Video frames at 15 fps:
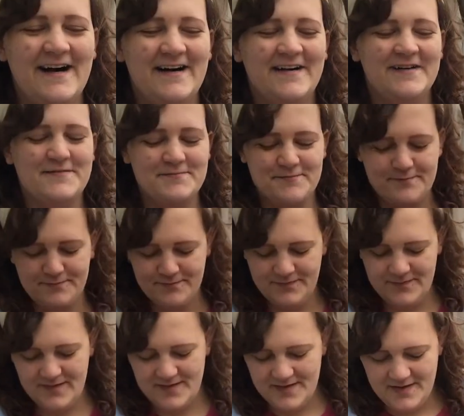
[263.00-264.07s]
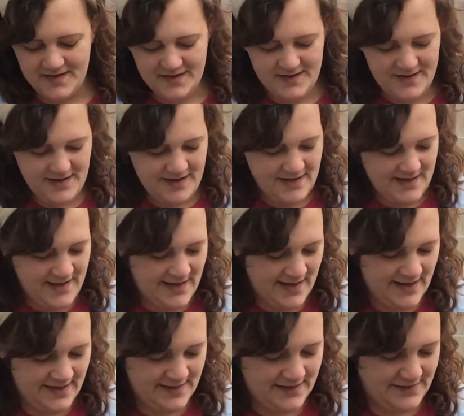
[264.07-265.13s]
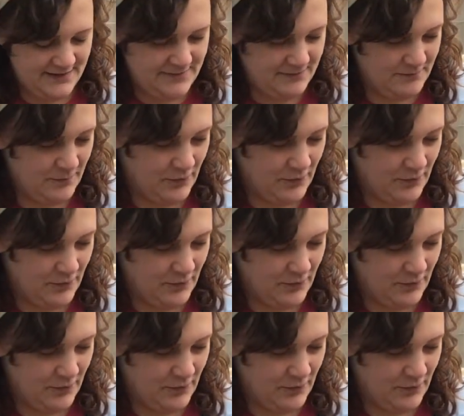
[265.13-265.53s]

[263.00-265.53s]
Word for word: um, and